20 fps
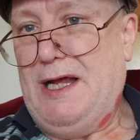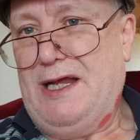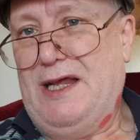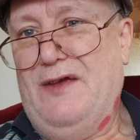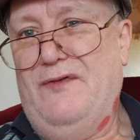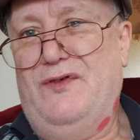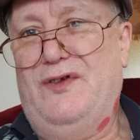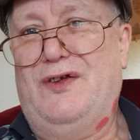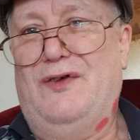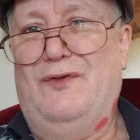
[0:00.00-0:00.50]

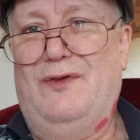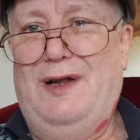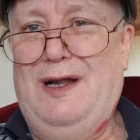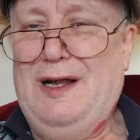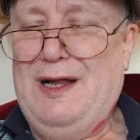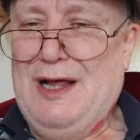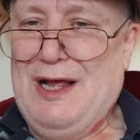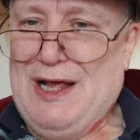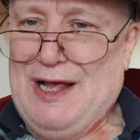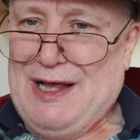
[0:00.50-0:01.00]
give us a
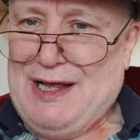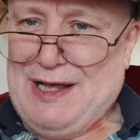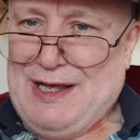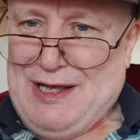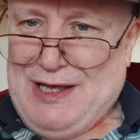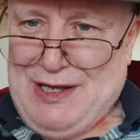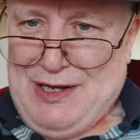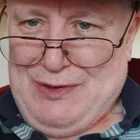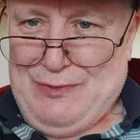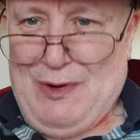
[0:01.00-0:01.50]

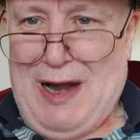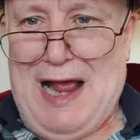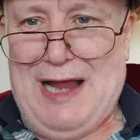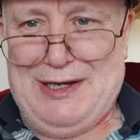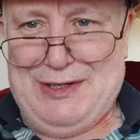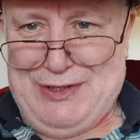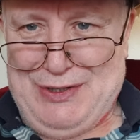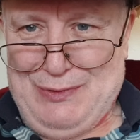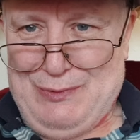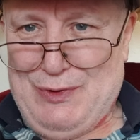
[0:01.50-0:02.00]

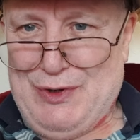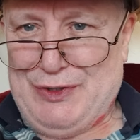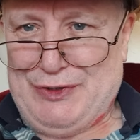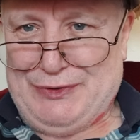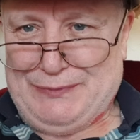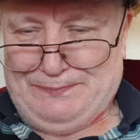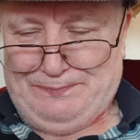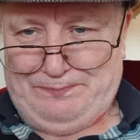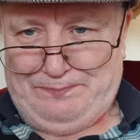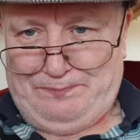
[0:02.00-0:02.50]
right to us.